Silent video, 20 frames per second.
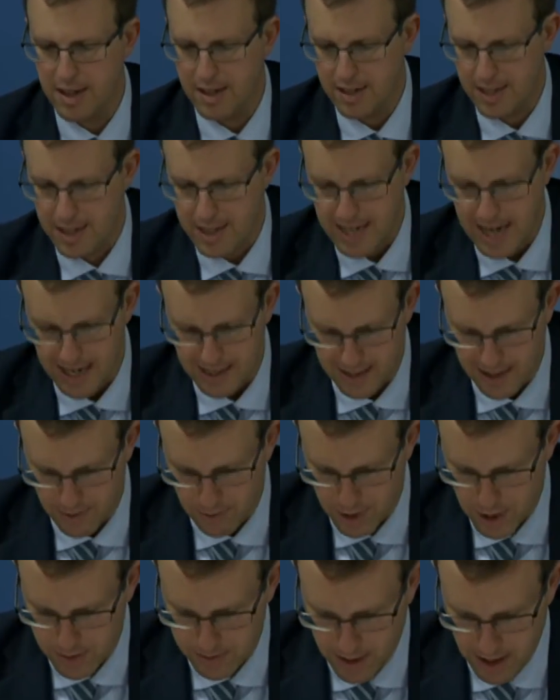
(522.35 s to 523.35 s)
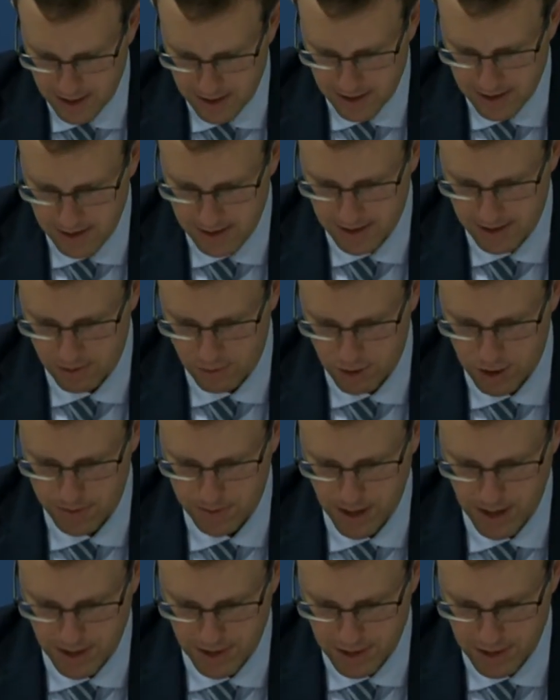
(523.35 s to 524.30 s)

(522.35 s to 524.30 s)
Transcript: detect, and response, respond